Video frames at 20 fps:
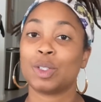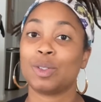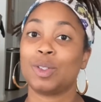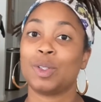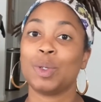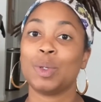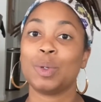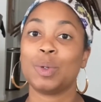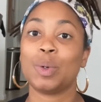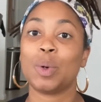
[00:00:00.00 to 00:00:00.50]

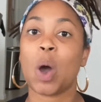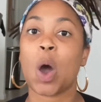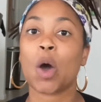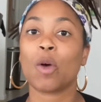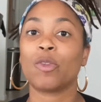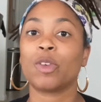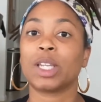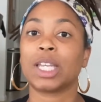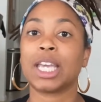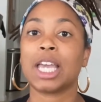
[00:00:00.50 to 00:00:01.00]
to
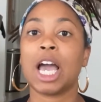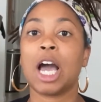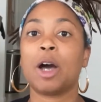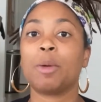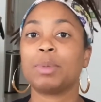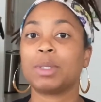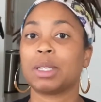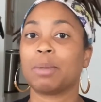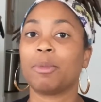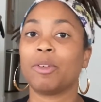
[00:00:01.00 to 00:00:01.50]
hopefully
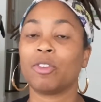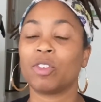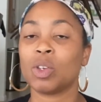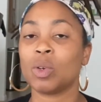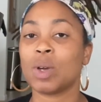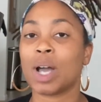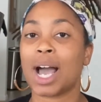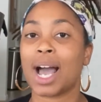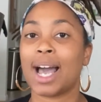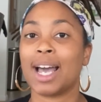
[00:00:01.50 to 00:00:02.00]
help some of you
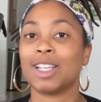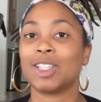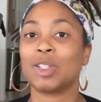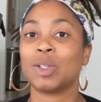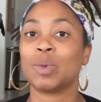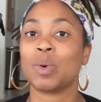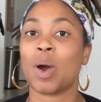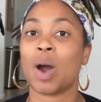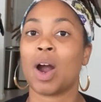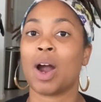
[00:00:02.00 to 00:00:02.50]
guys
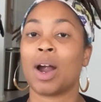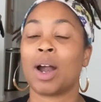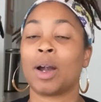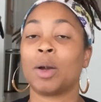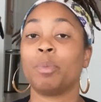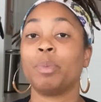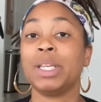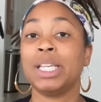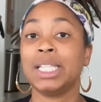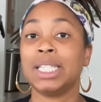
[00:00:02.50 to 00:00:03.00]
who
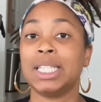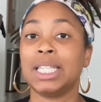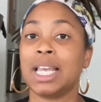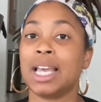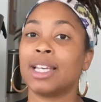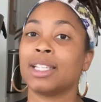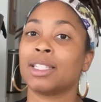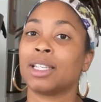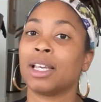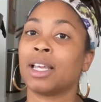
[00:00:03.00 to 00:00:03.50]
are
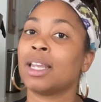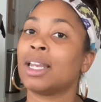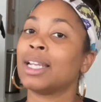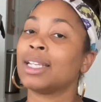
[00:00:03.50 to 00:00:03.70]
PCSing.